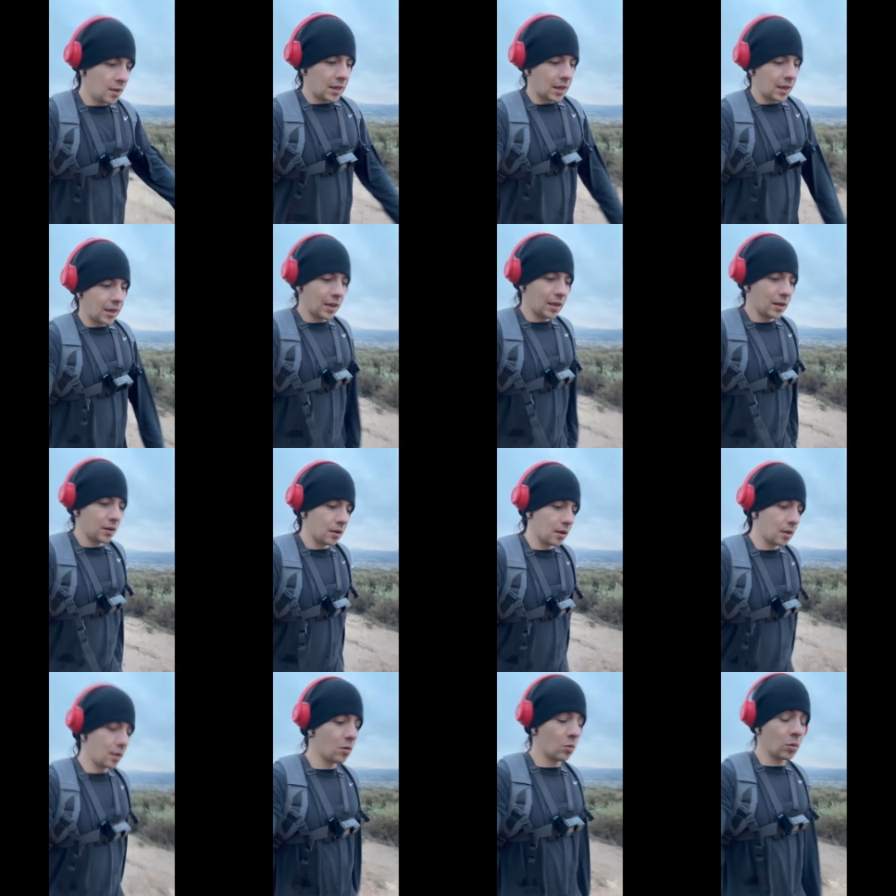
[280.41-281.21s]
And
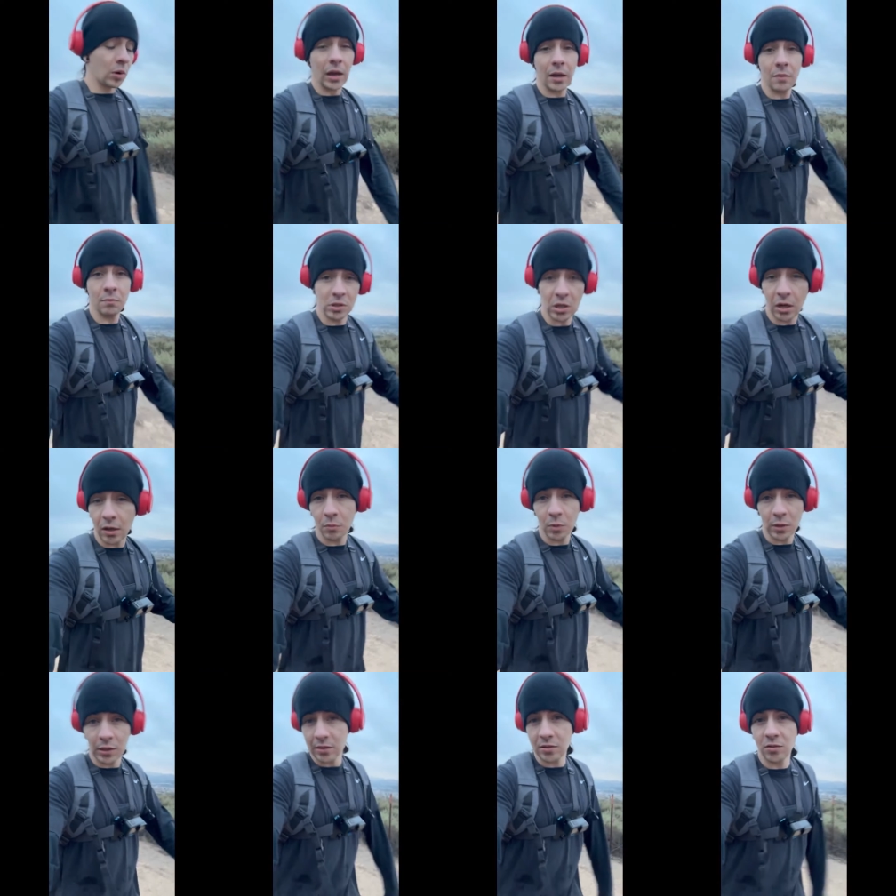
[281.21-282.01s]
when I'm done
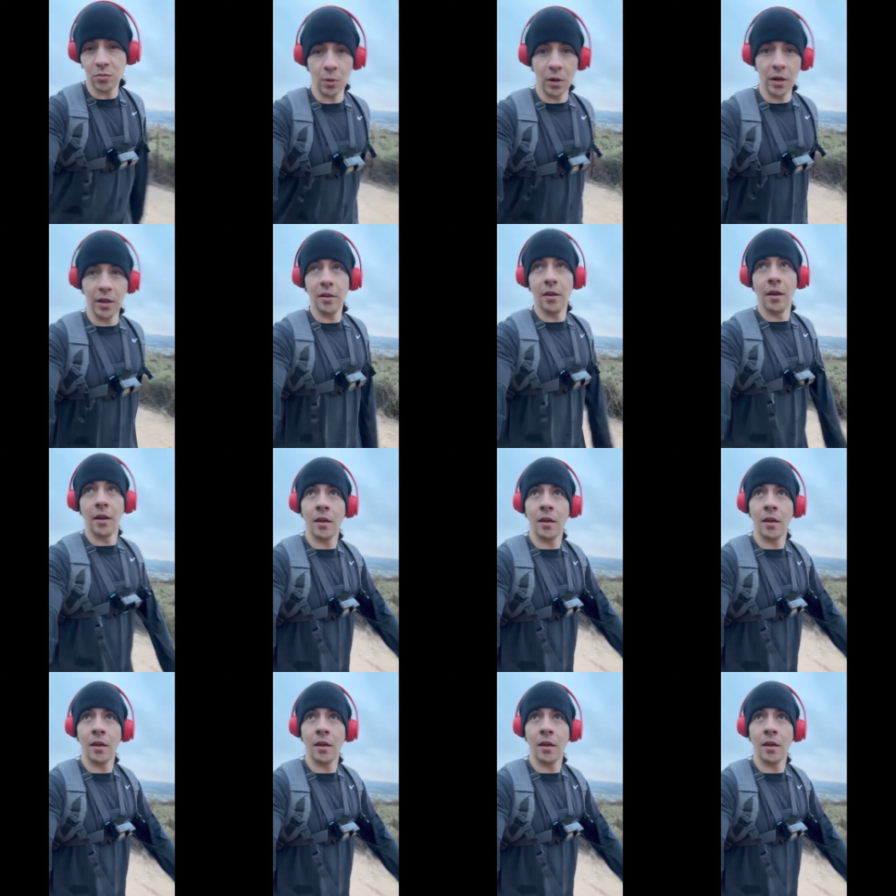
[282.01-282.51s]
with this run,